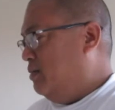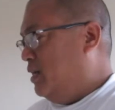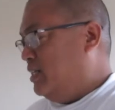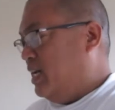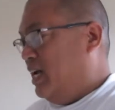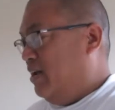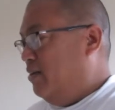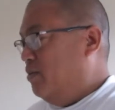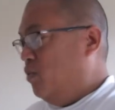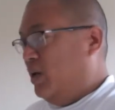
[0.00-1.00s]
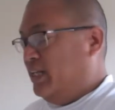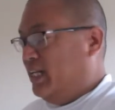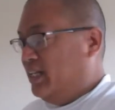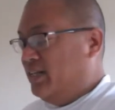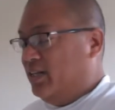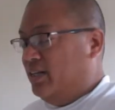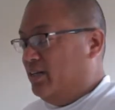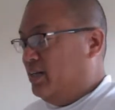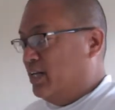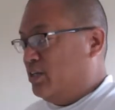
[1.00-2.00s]
Because I want to get this
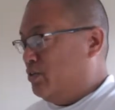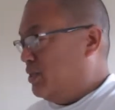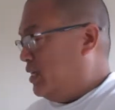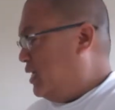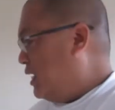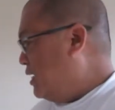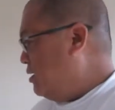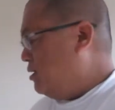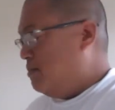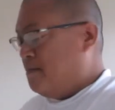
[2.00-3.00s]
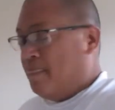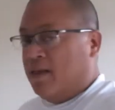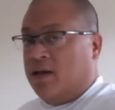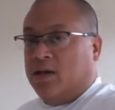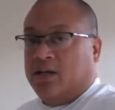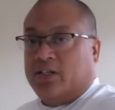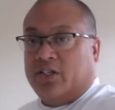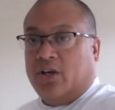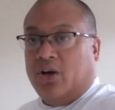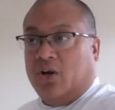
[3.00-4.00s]
done as soon as I can.
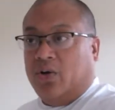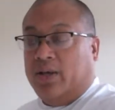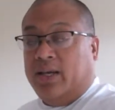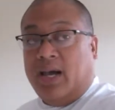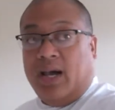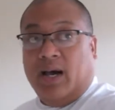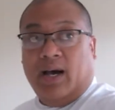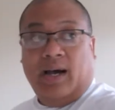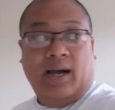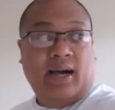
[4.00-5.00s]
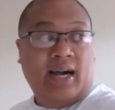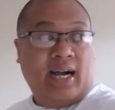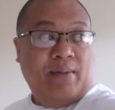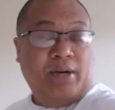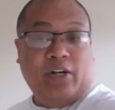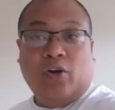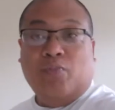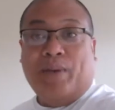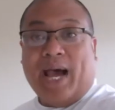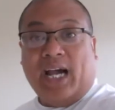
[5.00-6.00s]
So yeah, I'm gonna go
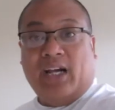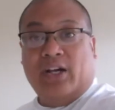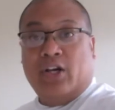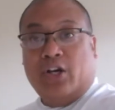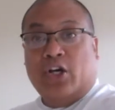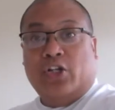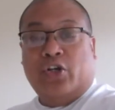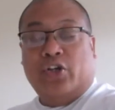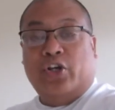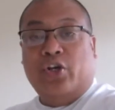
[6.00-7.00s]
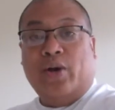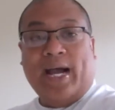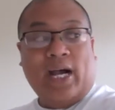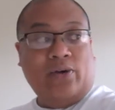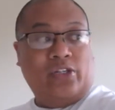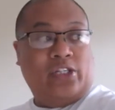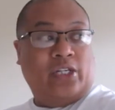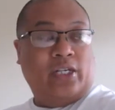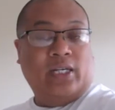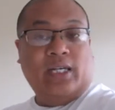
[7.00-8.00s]
back to the new house,